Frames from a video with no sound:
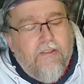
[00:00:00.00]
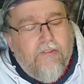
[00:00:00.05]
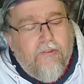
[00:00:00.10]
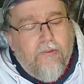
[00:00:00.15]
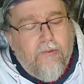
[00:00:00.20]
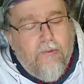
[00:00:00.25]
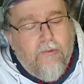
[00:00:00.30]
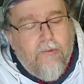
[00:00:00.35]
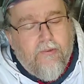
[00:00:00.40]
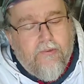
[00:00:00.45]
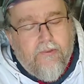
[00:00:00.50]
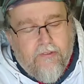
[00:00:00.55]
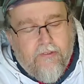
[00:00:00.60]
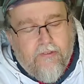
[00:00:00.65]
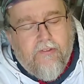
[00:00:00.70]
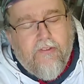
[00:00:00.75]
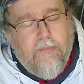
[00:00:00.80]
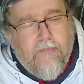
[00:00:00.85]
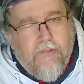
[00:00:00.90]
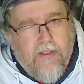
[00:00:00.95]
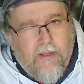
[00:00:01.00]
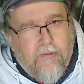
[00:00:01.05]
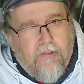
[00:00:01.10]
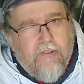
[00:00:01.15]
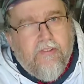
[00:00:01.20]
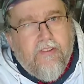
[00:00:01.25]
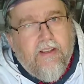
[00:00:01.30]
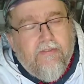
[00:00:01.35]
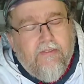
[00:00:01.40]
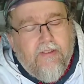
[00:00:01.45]
so you sometimes
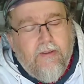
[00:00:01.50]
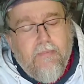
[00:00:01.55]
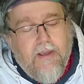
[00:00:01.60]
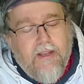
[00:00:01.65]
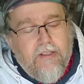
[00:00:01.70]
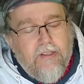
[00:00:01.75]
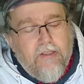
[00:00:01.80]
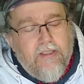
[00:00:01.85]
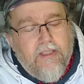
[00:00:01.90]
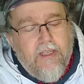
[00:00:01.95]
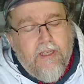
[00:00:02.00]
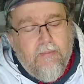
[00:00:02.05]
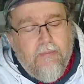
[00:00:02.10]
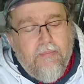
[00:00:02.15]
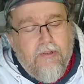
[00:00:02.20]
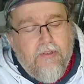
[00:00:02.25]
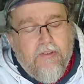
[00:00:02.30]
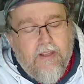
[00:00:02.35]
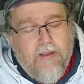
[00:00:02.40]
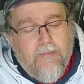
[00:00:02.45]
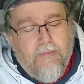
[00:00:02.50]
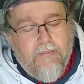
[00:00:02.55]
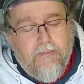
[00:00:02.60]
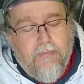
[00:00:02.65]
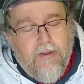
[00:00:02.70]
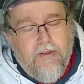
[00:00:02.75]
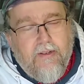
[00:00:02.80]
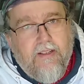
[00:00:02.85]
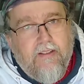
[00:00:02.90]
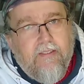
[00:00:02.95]
just have to manually push that
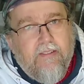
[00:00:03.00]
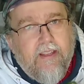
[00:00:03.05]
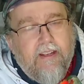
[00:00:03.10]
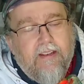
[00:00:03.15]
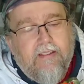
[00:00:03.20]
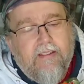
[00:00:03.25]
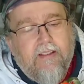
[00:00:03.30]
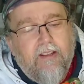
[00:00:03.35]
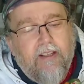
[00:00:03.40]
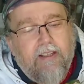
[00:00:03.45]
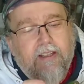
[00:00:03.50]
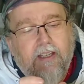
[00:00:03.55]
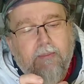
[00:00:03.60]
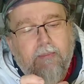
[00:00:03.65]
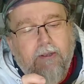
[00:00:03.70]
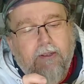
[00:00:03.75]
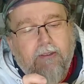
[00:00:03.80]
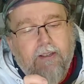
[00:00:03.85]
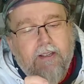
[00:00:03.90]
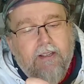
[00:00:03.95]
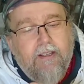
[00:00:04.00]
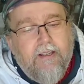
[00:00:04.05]
button in to get it to click, but